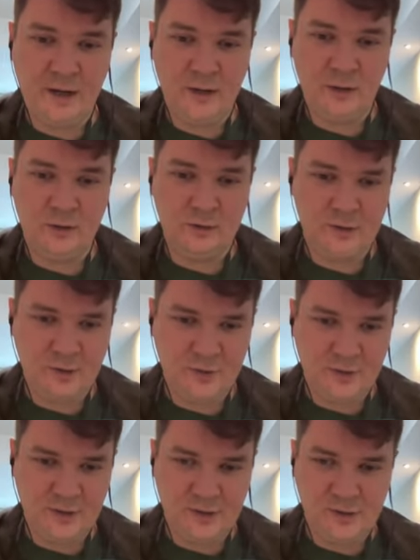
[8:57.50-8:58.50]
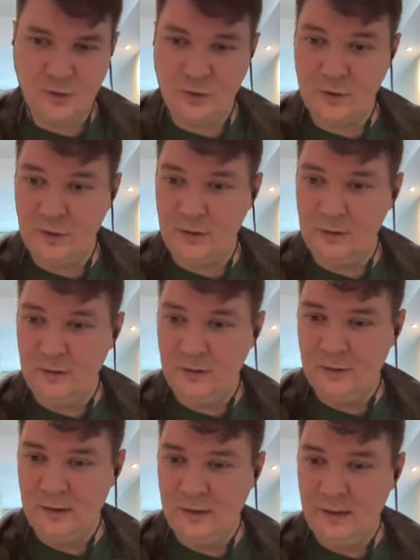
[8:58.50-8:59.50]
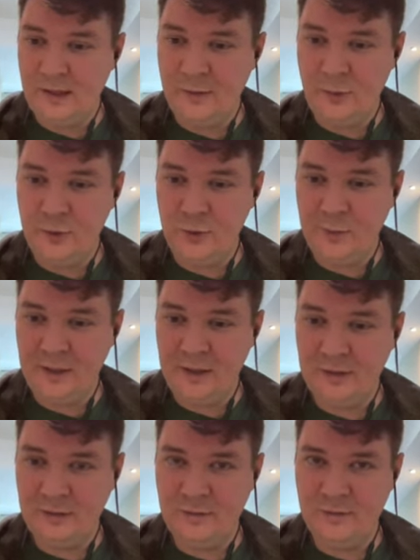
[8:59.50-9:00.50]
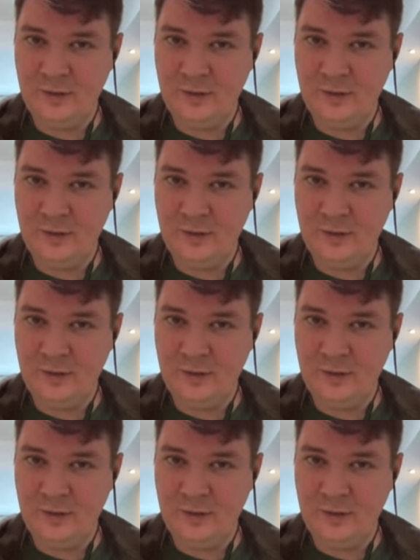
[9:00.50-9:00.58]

or oh, sorry circle i want to make it a